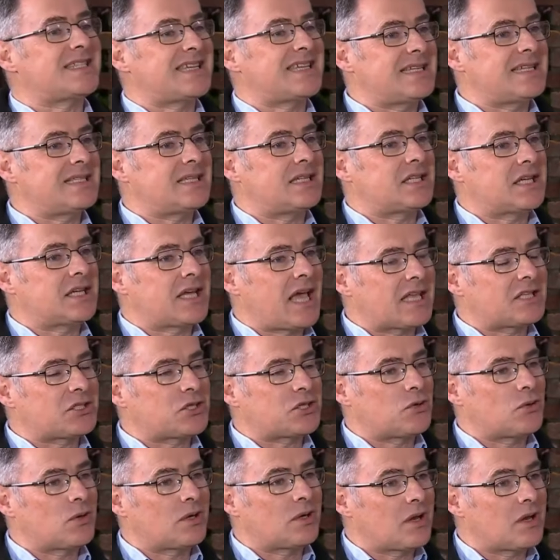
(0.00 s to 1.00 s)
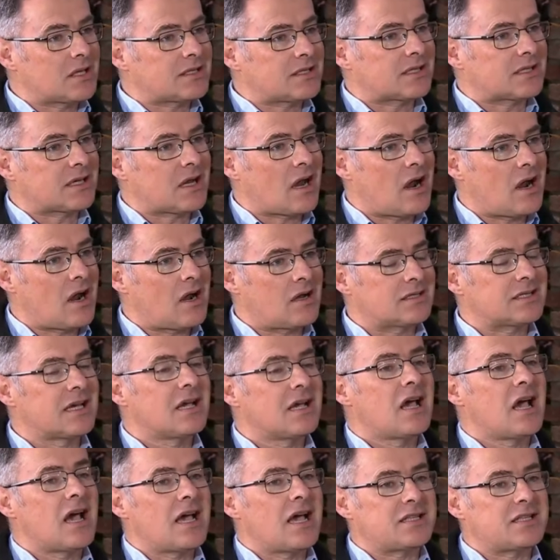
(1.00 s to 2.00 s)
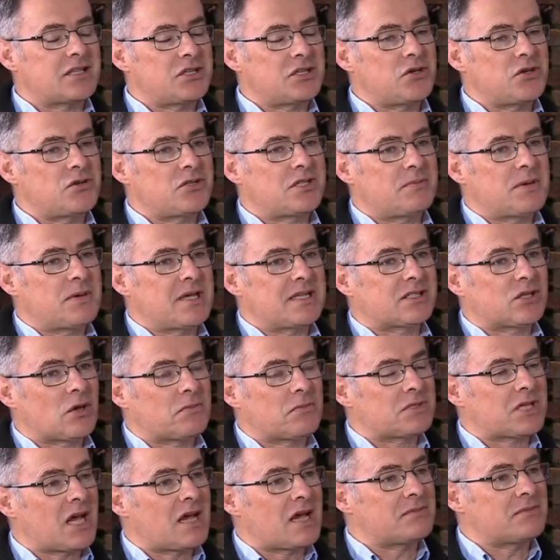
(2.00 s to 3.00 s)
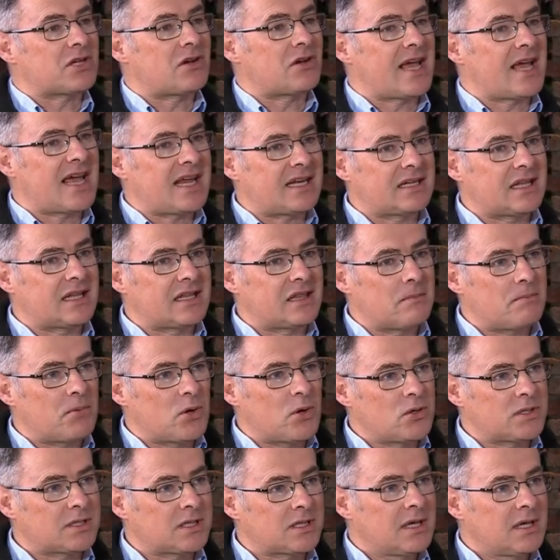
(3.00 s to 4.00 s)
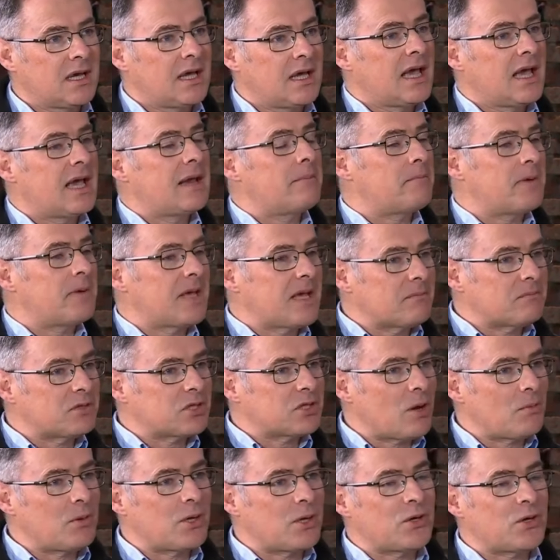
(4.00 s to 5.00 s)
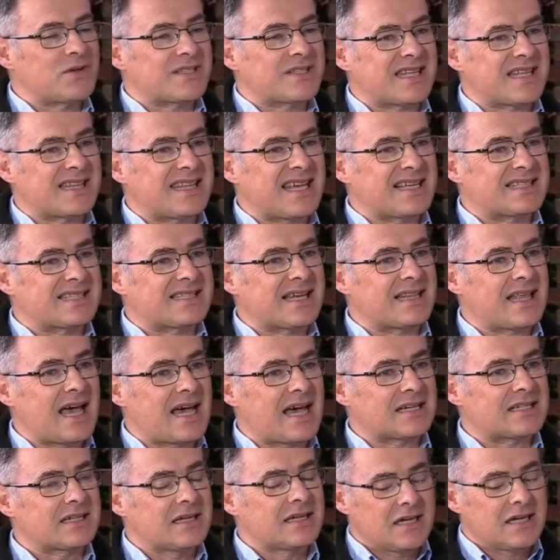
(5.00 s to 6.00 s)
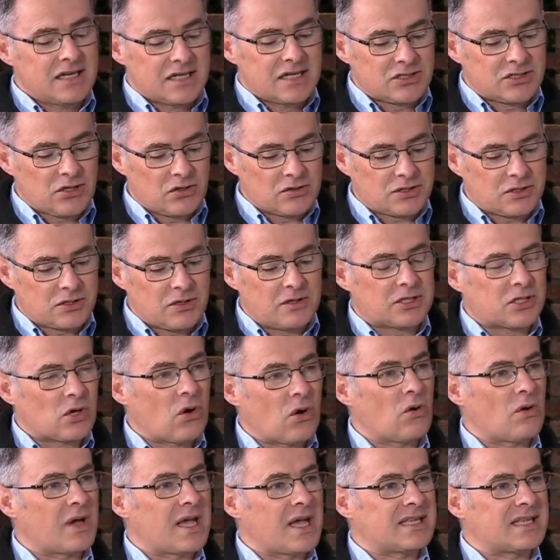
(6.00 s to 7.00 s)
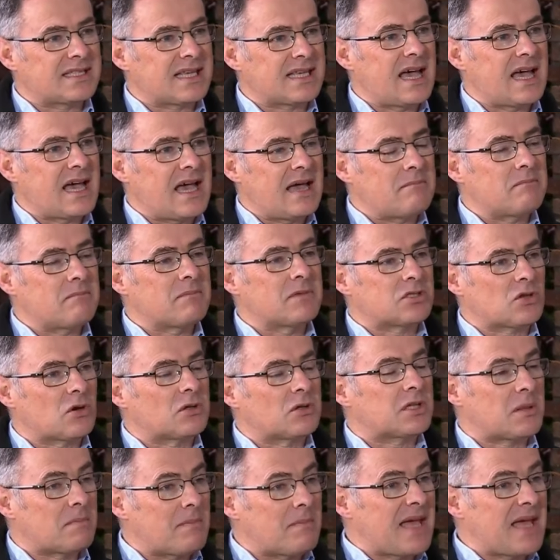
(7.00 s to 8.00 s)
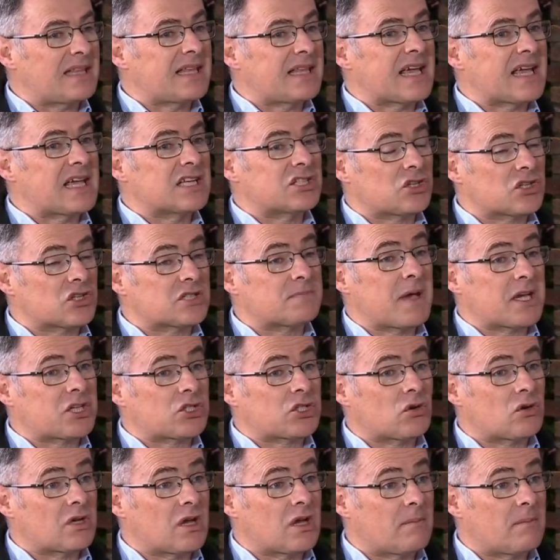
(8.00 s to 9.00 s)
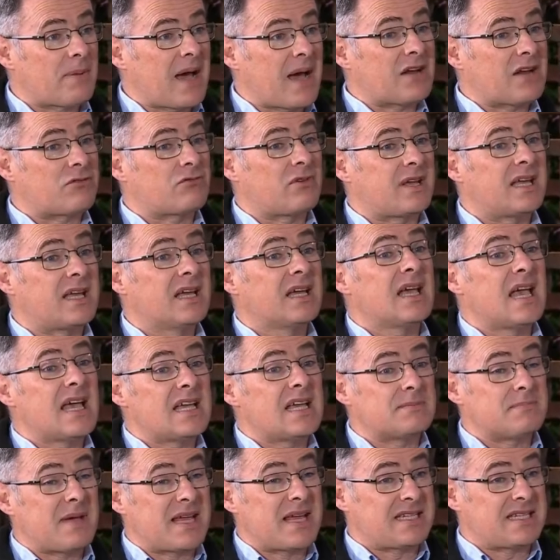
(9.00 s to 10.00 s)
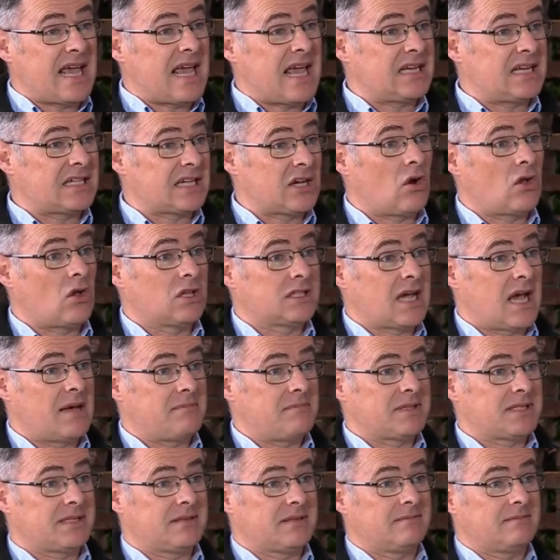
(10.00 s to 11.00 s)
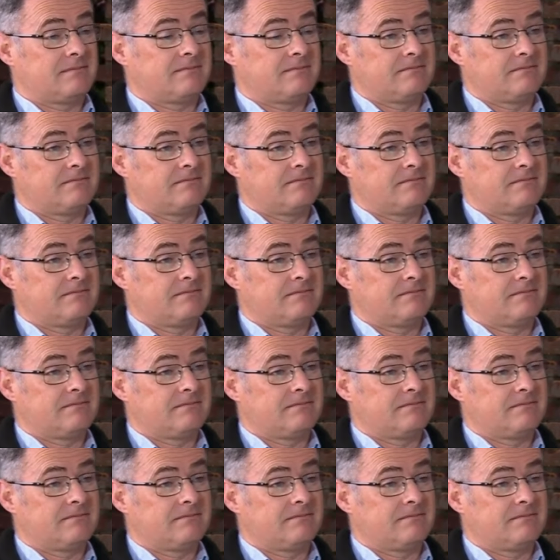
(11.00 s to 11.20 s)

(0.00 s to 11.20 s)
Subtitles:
are not as easy to get to in lots of cars as they used to be. Sometimes they're hidden in the boot in BMWs and things like that. So the main thing is just make sure your battery is maintained at all times.